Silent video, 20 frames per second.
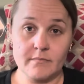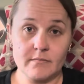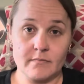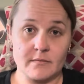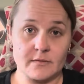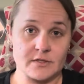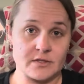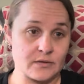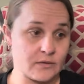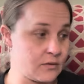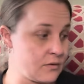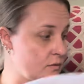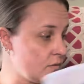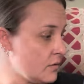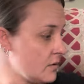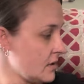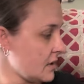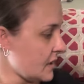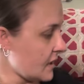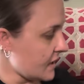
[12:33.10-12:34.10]

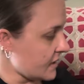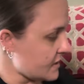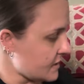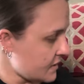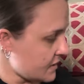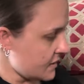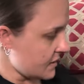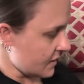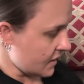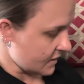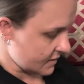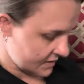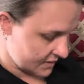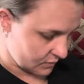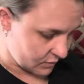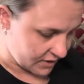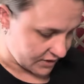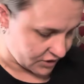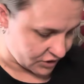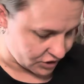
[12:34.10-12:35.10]
So, that's a
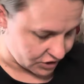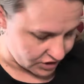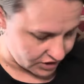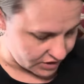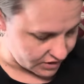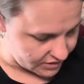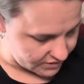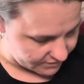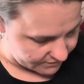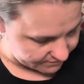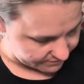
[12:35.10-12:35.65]
sweatshirt.